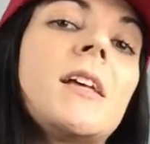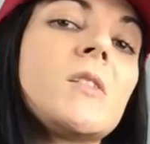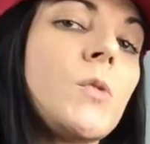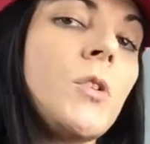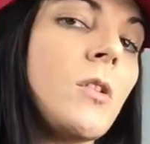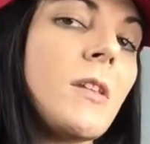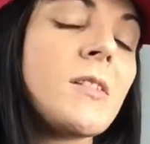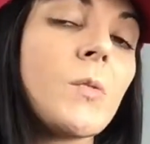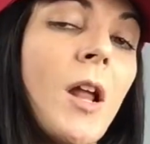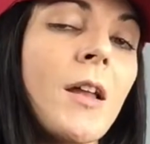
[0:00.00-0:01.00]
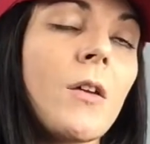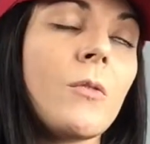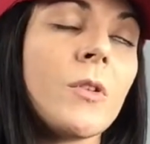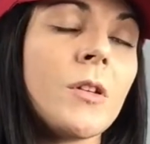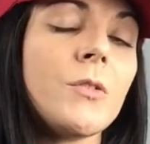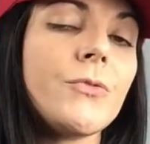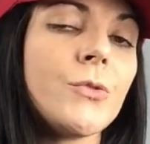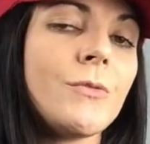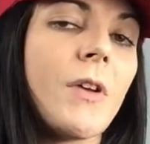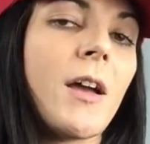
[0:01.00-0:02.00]
that's when I know when a new
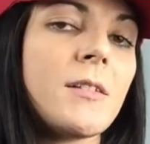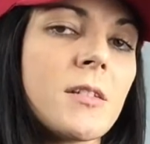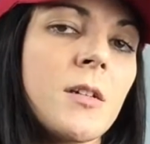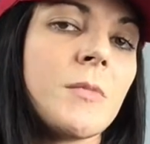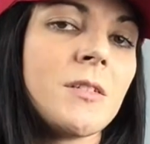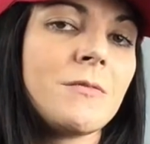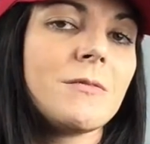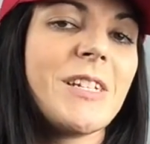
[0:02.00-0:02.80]
food fad is coming,